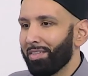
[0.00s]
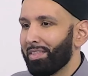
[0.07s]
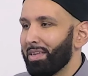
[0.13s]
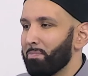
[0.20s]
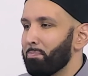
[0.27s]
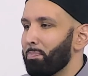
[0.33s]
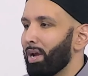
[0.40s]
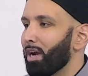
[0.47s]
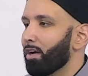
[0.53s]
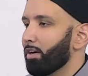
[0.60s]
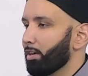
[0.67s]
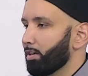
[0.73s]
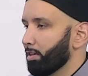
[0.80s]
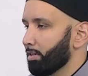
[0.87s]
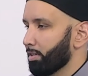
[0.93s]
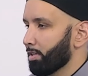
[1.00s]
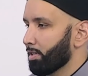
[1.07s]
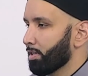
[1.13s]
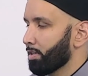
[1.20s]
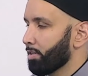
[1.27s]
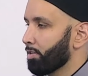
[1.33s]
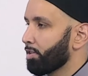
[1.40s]
the
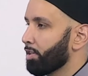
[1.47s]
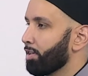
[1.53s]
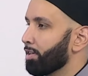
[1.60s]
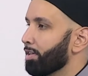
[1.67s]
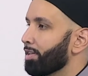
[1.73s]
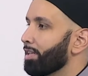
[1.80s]
barriers to your